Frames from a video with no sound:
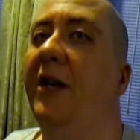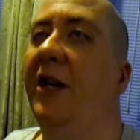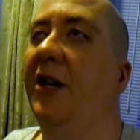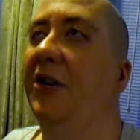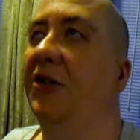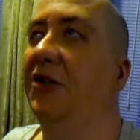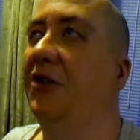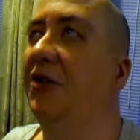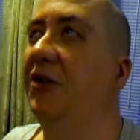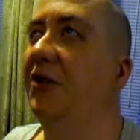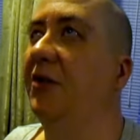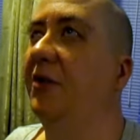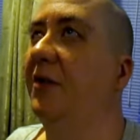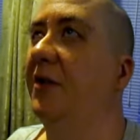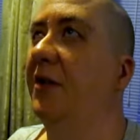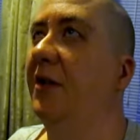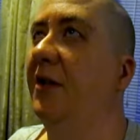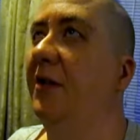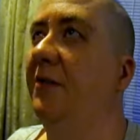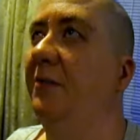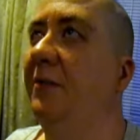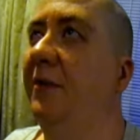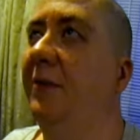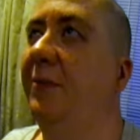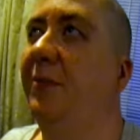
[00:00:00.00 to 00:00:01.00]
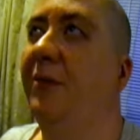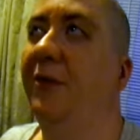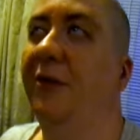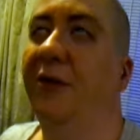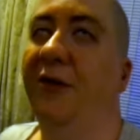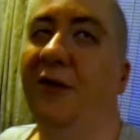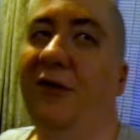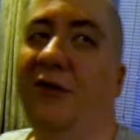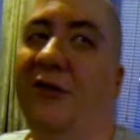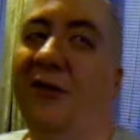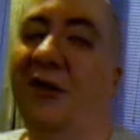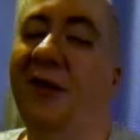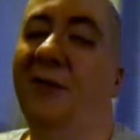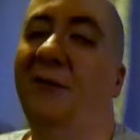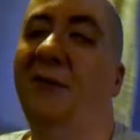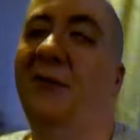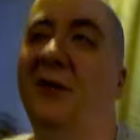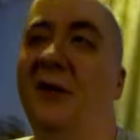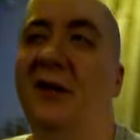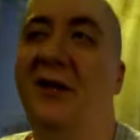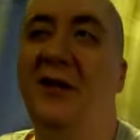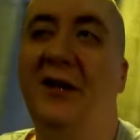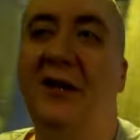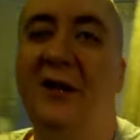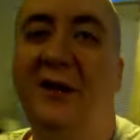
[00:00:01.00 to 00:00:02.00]
Yes, see my point? So I'm
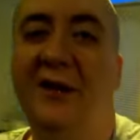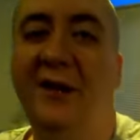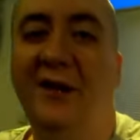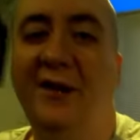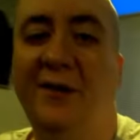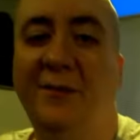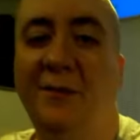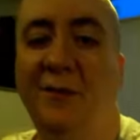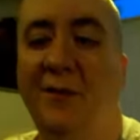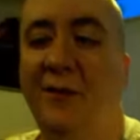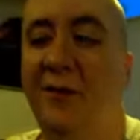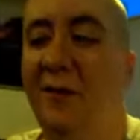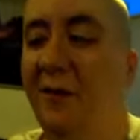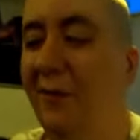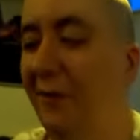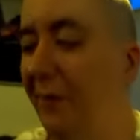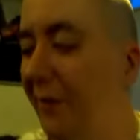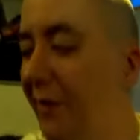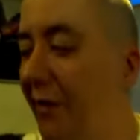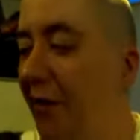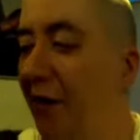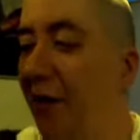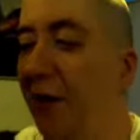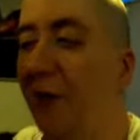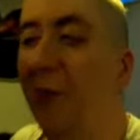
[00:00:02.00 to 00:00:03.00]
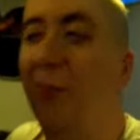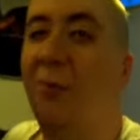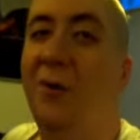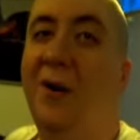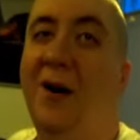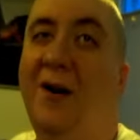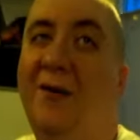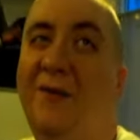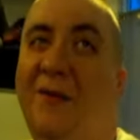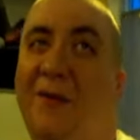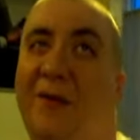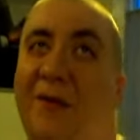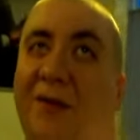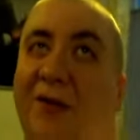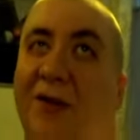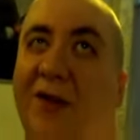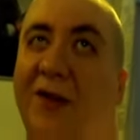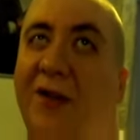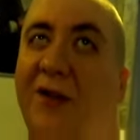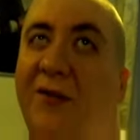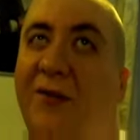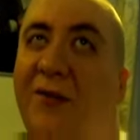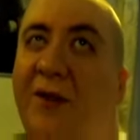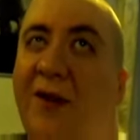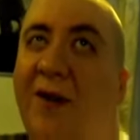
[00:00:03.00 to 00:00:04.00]
going to need that tomorrow. We're having
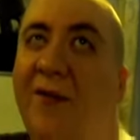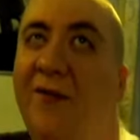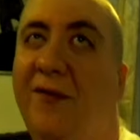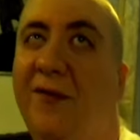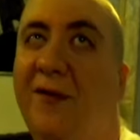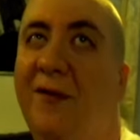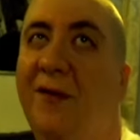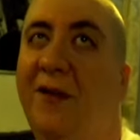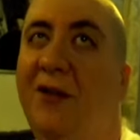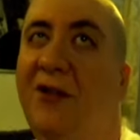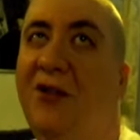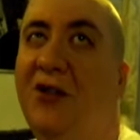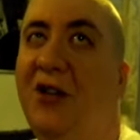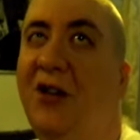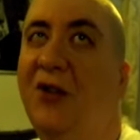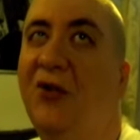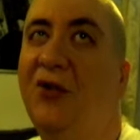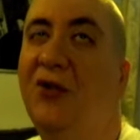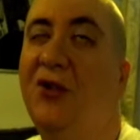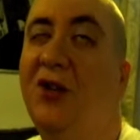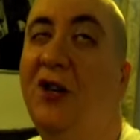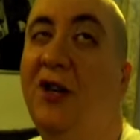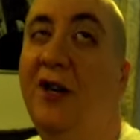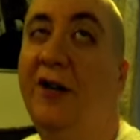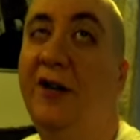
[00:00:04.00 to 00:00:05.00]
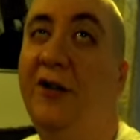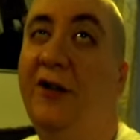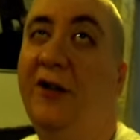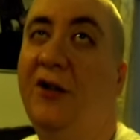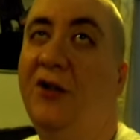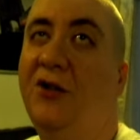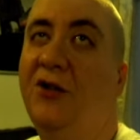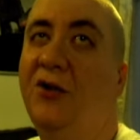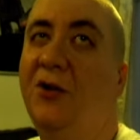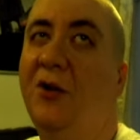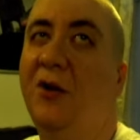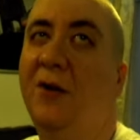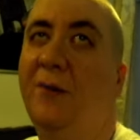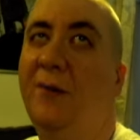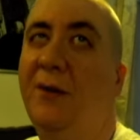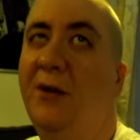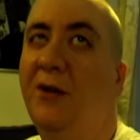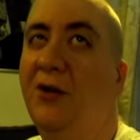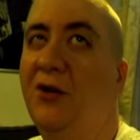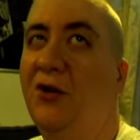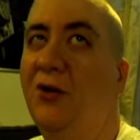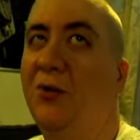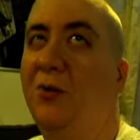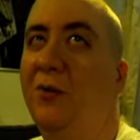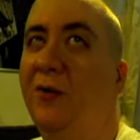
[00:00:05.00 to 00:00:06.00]
35 degrees outside, it's going to be
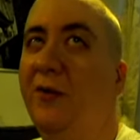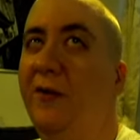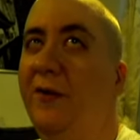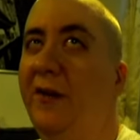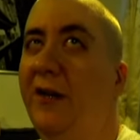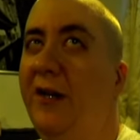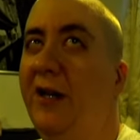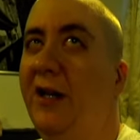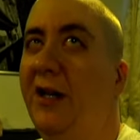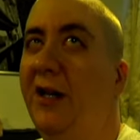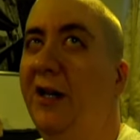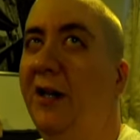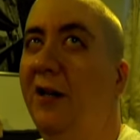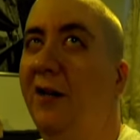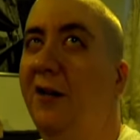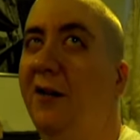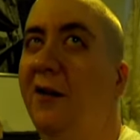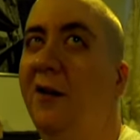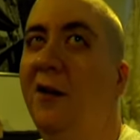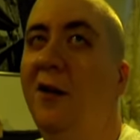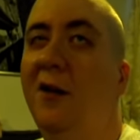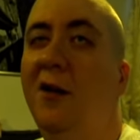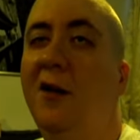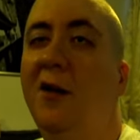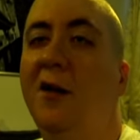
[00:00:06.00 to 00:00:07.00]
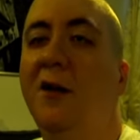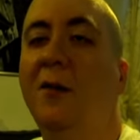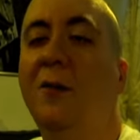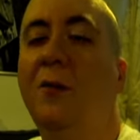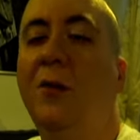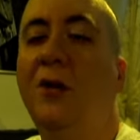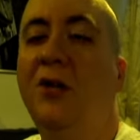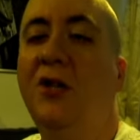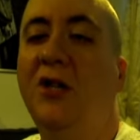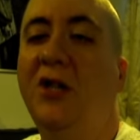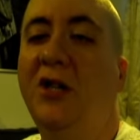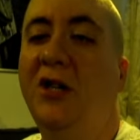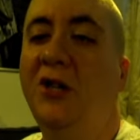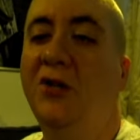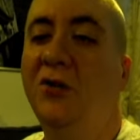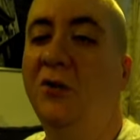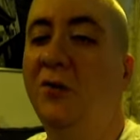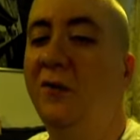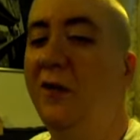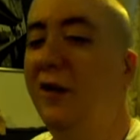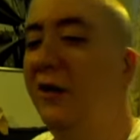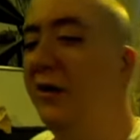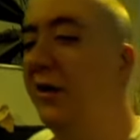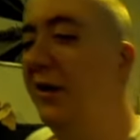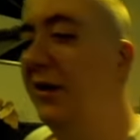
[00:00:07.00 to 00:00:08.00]
a sauna in here. Yeah. Which it is
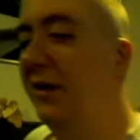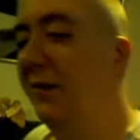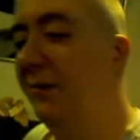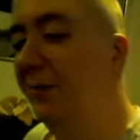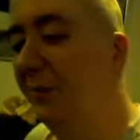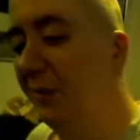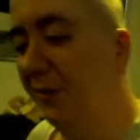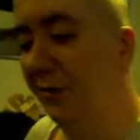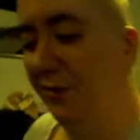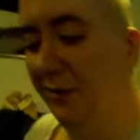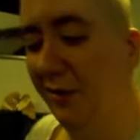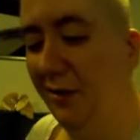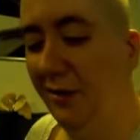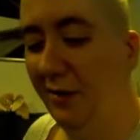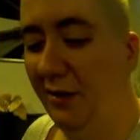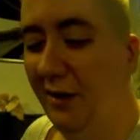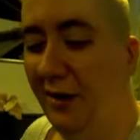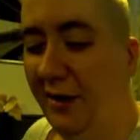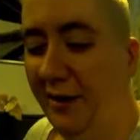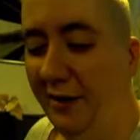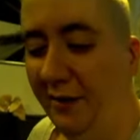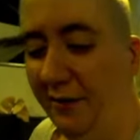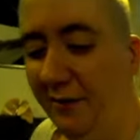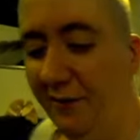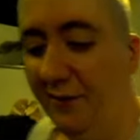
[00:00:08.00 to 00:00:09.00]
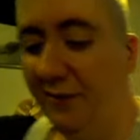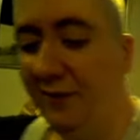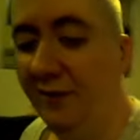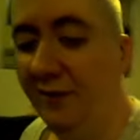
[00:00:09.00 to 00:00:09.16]
already, but And okay. the problem is,